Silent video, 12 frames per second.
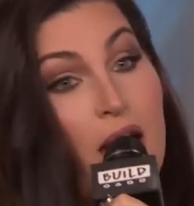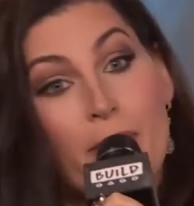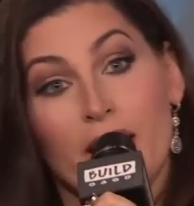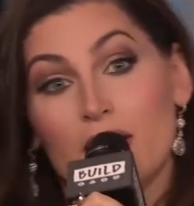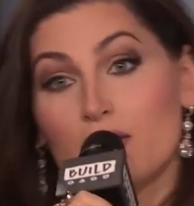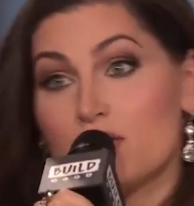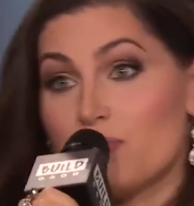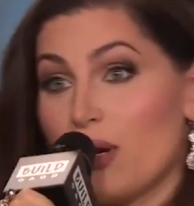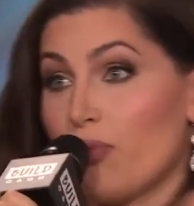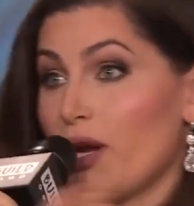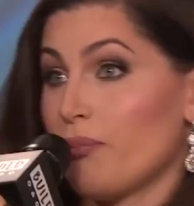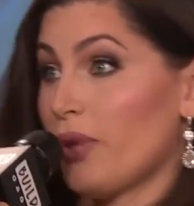Am I gonna lose
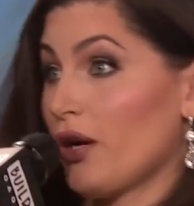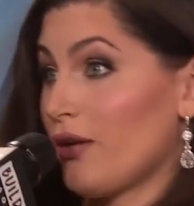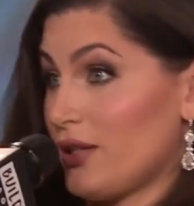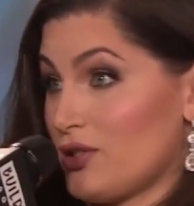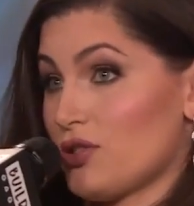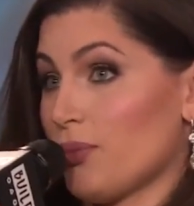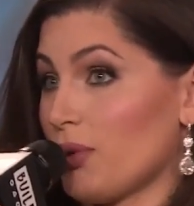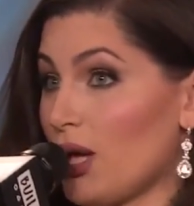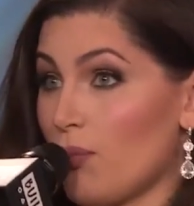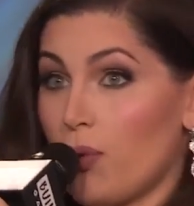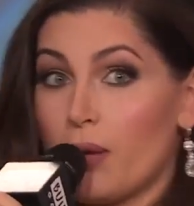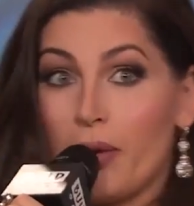my bread and butter at the strip
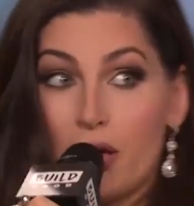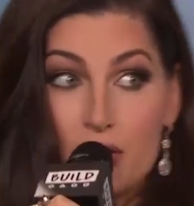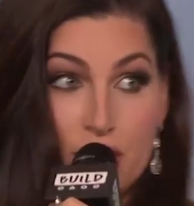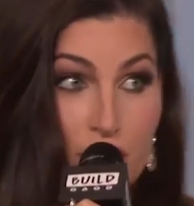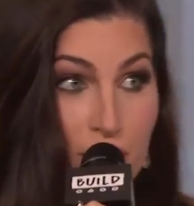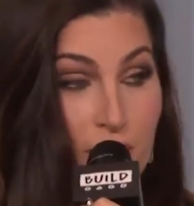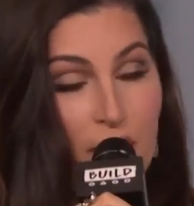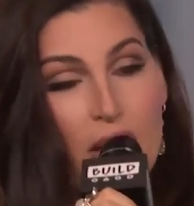club? What am I gonna do?